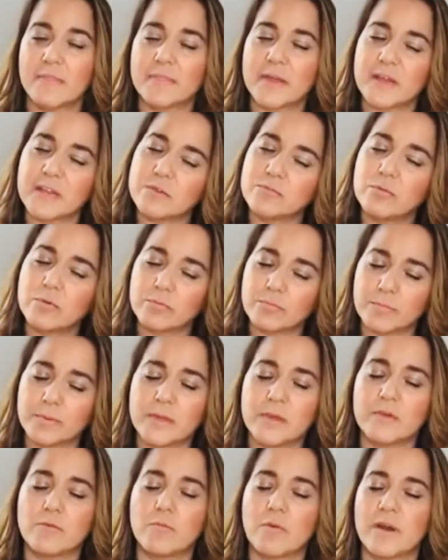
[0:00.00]
that it will
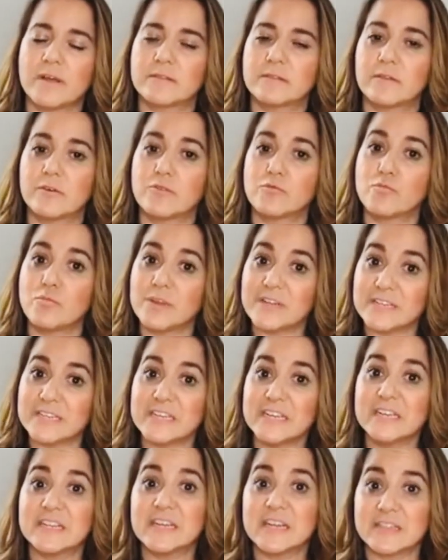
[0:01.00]
be what we
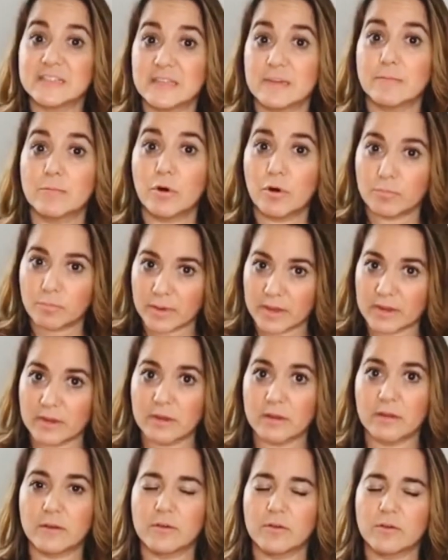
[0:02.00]
need in the moment